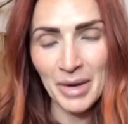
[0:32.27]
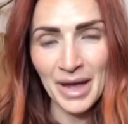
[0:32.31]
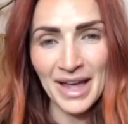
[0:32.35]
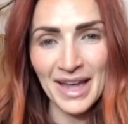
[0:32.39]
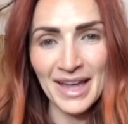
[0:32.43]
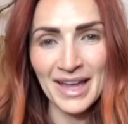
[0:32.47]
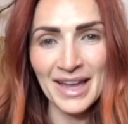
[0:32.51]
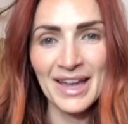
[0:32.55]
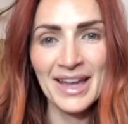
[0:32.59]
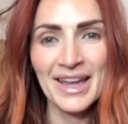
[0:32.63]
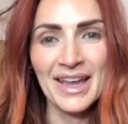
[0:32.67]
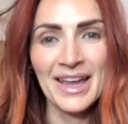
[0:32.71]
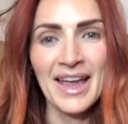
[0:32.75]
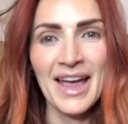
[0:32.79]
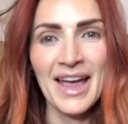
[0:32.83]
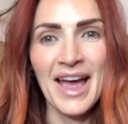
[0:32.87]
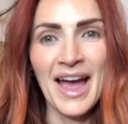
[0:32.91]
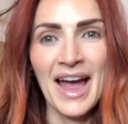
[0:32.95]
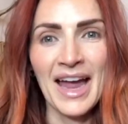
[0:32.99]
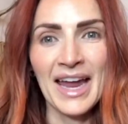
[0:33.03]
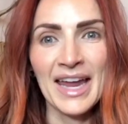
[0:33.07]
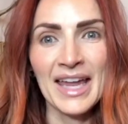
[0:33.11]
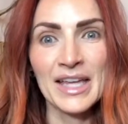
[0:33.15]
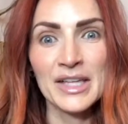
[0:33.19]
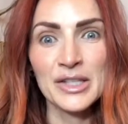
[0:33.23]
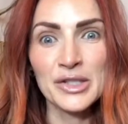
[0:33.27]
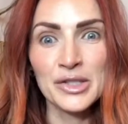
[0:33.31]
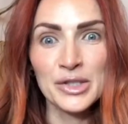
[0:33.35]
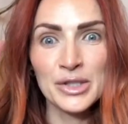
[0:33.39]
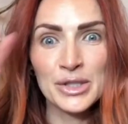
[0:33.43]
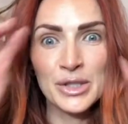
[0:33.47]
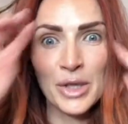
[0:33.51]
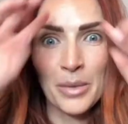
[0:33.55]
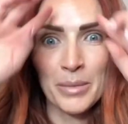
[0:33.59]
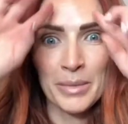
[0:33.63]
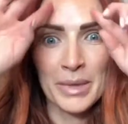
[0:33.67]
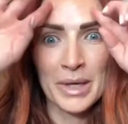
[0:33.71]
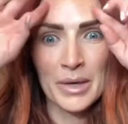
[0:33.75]
But I get
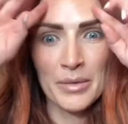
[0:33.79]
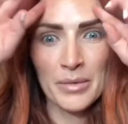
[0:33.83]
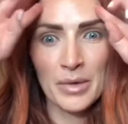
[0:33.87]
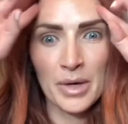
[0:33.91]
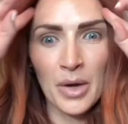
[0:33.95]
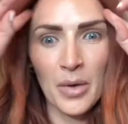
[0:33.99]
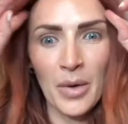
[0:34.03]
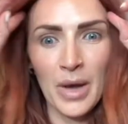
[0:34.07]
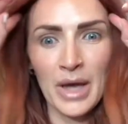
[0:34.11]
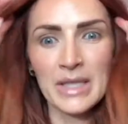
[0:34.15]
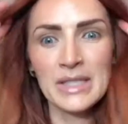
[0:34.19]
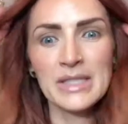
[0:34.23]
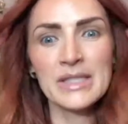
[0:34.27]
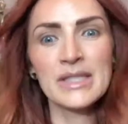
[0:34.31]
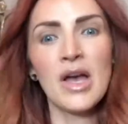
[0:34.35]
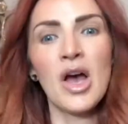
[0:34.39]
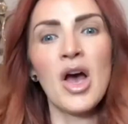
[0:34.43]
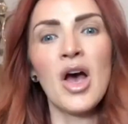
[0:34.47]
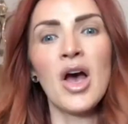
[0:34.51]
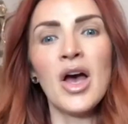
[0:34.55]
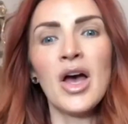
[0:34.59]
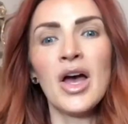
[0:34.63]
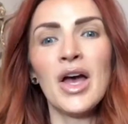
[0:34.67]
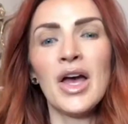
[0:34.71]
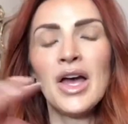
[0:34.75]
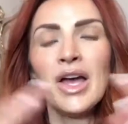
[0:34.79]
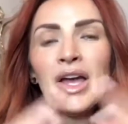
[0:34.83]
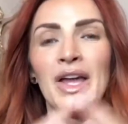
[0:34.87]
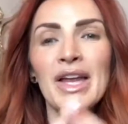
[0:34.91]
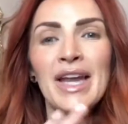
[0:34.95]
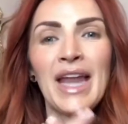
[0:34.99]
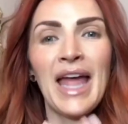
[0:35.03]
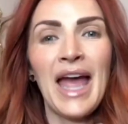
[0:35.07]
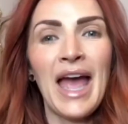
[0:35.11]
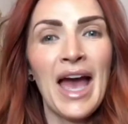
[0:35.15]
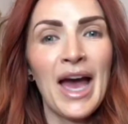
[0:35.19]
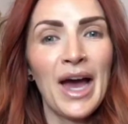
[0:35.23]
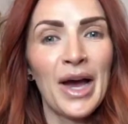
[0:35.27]
so many requests
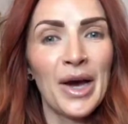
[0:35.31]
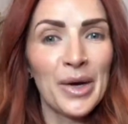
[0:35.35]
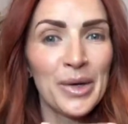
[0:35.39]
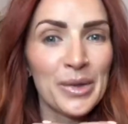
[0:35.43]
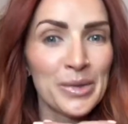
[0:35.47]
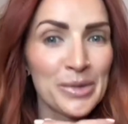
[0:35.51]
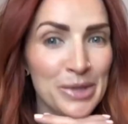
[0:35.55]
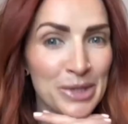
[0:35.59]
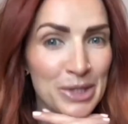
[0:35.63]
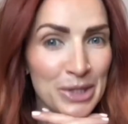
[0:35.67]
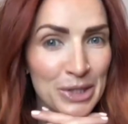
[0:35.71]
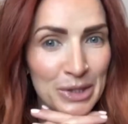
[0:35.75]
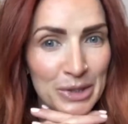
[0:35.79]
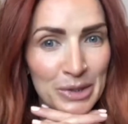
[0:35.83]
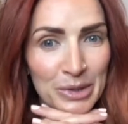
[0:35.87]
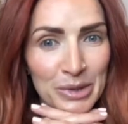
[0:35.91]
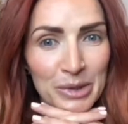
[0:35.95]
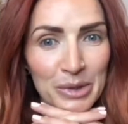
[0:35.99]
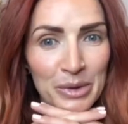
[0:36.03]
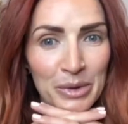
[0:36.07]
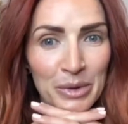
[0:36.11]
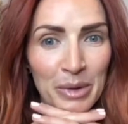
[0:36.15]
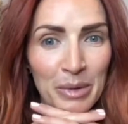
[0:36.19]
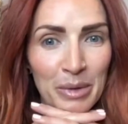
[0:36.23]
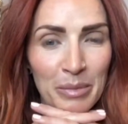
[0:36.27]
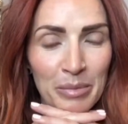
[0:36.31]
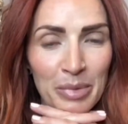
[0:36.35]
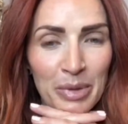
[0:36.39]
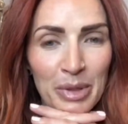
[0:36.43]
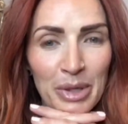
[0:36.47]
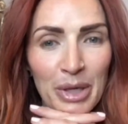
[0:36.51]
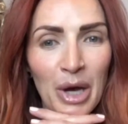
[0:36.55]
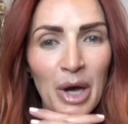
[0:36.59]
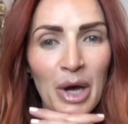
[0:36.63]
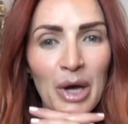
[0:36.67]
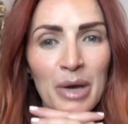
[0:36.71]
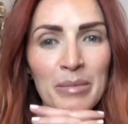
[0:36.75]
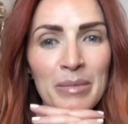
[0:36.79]
on how to
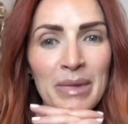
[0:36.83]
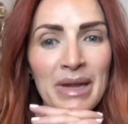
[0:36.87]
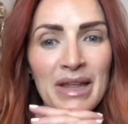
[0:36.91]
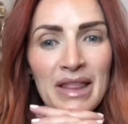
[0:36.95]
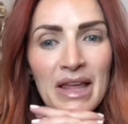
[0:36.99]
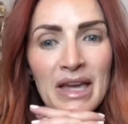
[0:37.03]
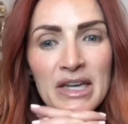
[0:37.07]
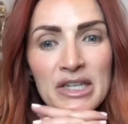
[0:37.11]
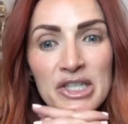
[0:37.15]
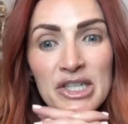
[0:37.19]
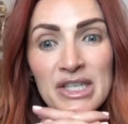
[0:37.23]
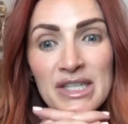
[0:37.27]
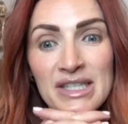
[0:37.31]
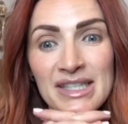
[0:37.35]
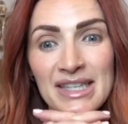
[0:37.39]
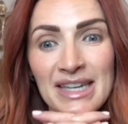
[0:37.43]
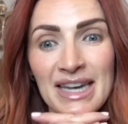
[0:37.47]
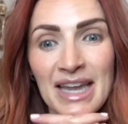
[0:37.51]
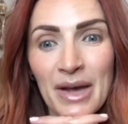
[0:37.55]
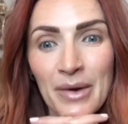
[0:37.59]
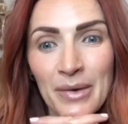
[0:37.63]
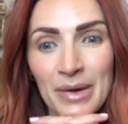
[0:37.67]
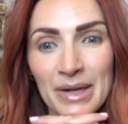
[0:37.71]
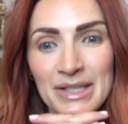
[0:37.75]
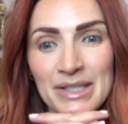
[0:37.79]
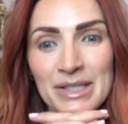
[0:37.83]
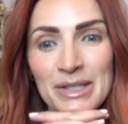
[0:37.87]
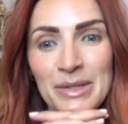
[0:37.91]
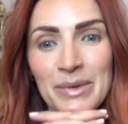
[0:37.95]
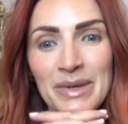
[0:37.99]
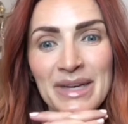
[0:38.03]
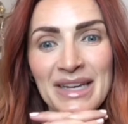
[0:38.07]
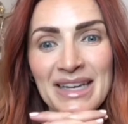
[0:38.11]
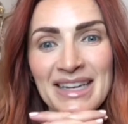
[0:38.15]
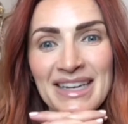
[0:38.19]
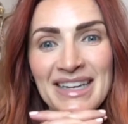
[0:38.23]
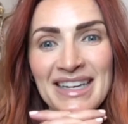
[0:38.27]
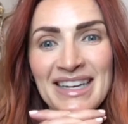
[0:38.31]
put on my lashes and how I do
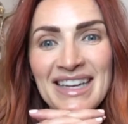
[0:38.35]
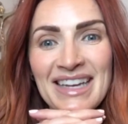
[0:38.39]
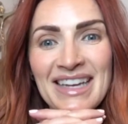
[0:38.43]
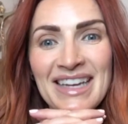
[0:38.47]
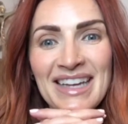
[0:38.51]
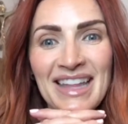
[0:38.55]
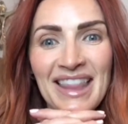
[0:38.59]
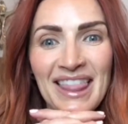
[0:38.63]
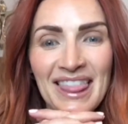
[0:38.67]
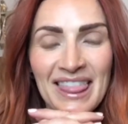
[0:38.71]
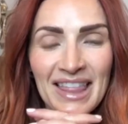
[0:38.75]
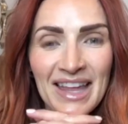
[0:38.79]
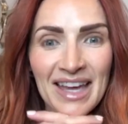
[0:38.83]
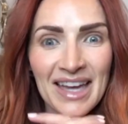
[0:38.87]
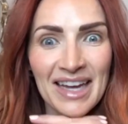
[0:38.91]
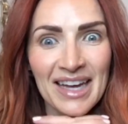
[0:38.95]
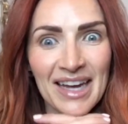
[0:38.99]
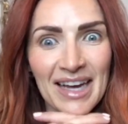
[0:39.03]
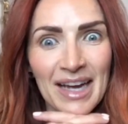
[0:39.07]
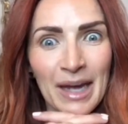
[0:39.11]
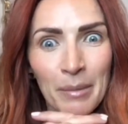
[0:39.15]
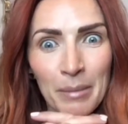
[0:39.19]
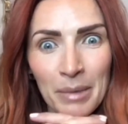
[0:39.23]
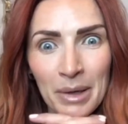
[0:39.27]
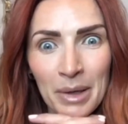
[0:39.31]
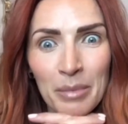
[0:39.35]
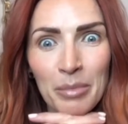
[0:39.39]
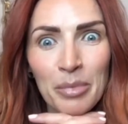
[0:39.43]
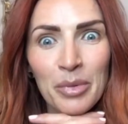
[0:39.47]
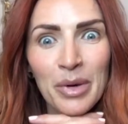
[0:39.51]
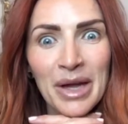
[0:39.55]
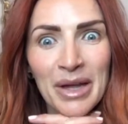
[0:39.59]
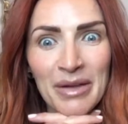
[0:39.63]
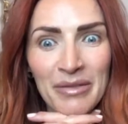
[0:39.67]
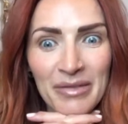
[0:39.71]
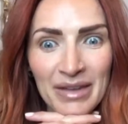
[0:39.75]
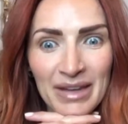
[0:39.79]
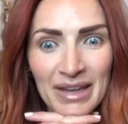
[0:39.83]
it that I'm gonna
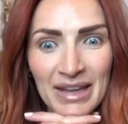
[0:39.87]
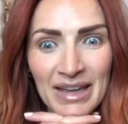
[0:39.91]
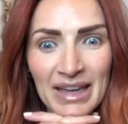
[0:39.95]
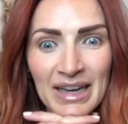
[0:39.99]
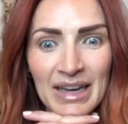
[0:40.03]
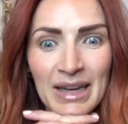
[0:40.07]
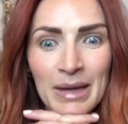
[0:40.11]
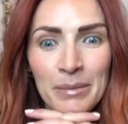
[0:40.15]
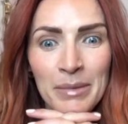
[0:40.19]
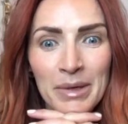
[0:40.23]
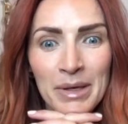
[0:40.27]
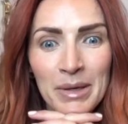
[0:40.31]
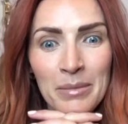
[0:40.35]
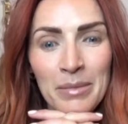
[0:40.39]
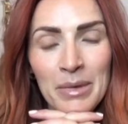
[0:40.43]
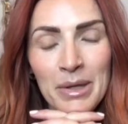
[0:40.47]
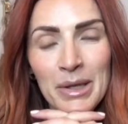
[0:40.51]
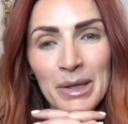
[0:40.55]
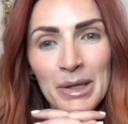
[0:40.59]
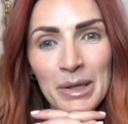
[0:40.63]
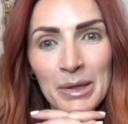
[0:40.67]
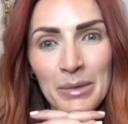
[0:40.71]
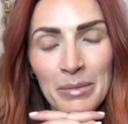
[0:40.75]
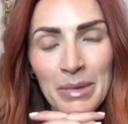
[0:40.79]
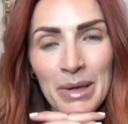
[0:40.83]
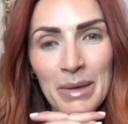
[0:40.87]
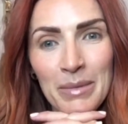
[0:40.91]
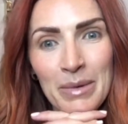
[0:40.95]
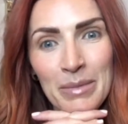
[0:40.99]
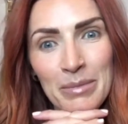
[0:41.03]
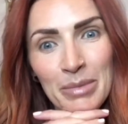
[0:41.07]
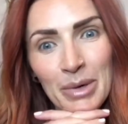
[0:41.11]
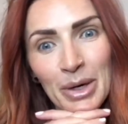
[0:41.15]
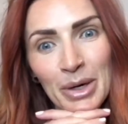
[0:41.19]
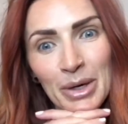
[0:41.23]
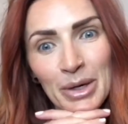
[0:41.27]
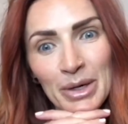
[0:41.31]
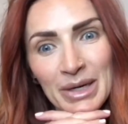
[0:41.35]
brave it, and I'm gonna be a little baby
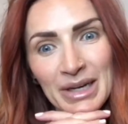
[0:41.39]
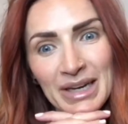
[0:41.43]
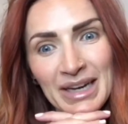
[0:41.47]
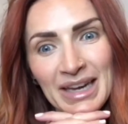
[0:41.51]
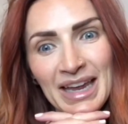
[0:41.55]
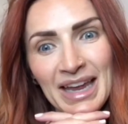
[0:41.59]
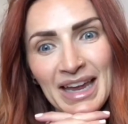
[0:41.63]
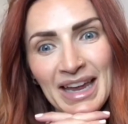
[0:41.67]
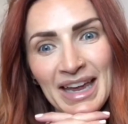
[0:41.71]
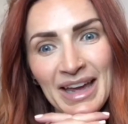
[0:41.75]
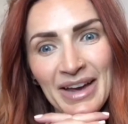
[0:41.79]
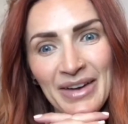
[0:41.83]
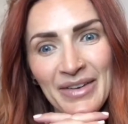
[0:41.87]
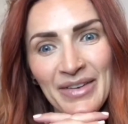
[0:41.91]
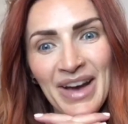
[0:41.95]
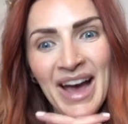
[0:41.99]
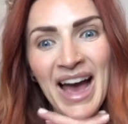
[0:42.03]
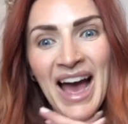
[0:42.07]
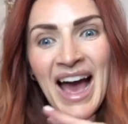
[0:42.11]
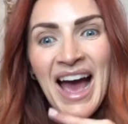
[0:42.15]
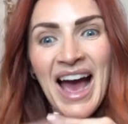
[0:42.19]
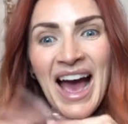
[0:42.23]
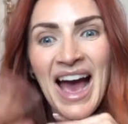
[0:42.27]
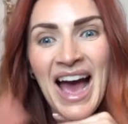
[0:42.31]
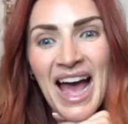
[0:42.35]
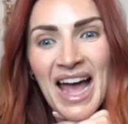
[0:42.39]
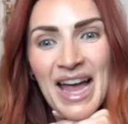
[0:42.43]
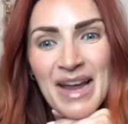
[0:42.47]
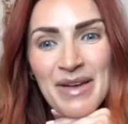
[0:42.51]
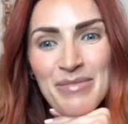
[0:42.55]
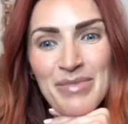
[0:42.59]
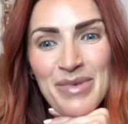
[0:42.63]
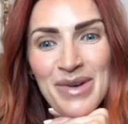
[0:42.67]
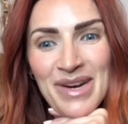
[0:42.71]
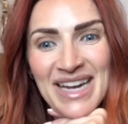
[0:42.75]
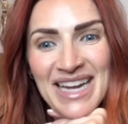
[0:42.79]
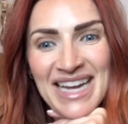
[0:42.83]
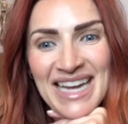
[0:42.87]
bird and hang out. Hi
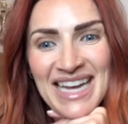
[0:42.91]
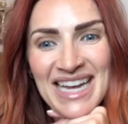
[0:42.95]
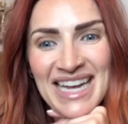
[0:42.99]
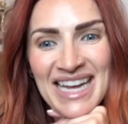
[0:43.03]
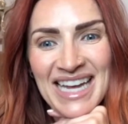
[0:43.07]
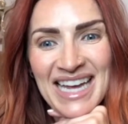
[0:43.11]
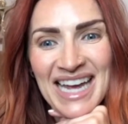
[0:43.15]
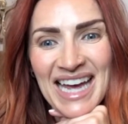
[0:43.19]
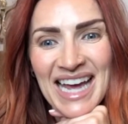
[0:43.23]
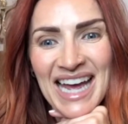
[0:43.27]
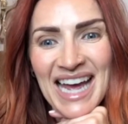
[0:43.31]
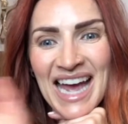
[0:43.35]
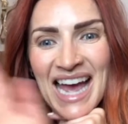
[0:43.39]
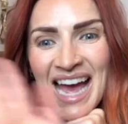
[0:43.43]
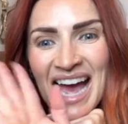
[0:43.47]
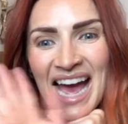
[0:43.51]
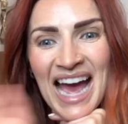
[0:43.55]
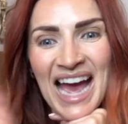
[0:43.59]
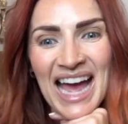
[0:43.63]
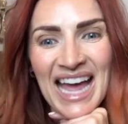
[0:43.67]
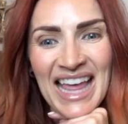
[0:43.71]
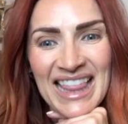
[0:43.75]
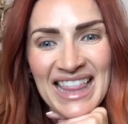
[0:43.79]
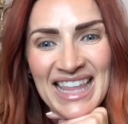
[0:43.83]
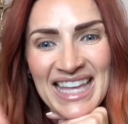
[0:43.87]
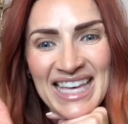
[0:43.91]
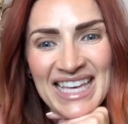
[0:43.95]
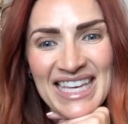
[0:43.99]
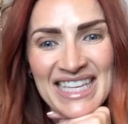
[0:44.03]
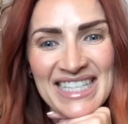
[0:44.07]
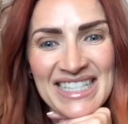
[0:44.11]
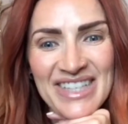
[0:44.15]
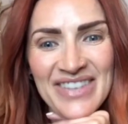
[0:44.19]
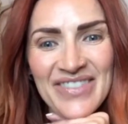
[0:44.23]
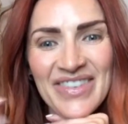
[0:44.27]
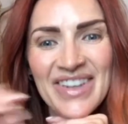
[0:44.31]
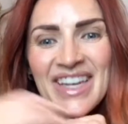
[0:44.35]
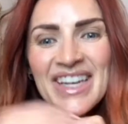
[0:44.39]
Bree, hi
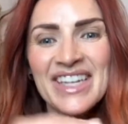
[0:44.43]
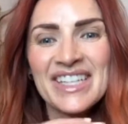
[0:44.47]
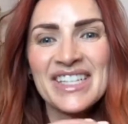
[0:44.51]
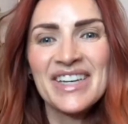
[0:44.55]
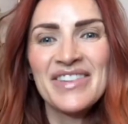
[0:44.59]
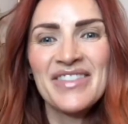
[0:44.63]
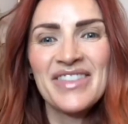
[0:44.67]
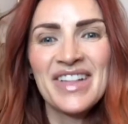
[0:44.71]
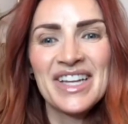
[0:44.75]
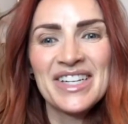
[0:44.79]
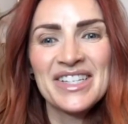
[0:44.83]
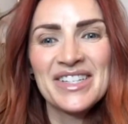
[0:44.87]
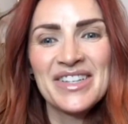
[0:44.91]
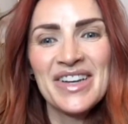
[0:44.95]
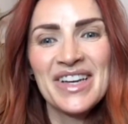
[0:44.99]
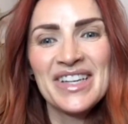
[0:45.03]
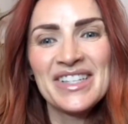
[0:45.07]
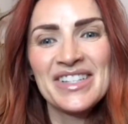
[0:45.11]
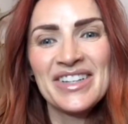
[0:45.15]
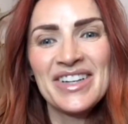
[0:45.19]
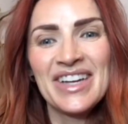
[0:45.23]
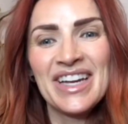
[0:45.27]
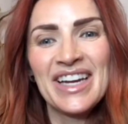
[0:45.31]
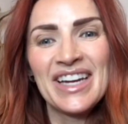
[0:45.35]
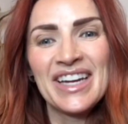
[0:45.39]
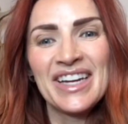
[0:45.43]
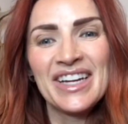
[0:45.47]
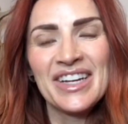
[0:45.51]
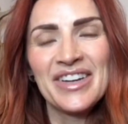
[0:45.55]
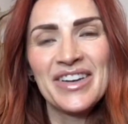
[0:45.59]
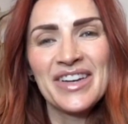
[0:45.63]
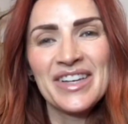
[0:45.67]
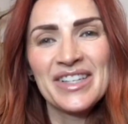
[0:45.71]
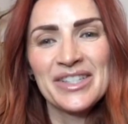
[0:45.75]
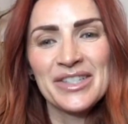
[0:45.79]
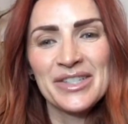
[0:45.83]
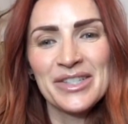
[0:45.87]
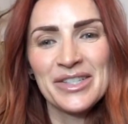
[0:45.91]
Liz. Oh my gosh, I'm glad you guys are here. You
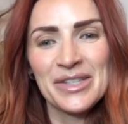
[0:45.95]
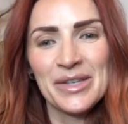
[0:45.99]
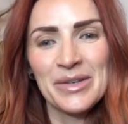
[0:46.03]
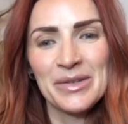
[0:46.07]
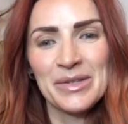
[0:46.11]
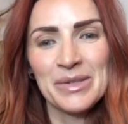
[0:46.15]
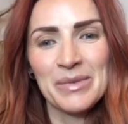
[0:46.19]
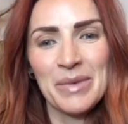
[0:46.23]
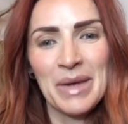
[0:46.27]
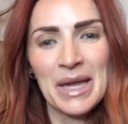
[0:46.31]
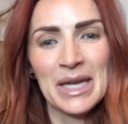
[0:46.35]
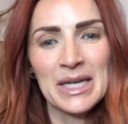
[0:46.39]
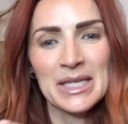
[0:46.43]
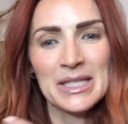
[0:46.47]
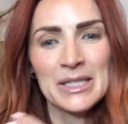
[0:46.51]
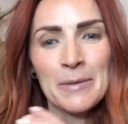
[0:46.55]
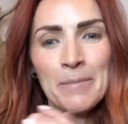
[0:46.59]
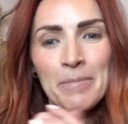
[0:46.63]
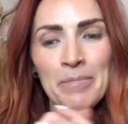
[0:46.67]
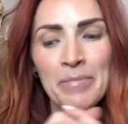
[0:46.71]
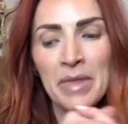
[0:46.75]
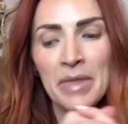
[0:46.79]
guys are so sweet.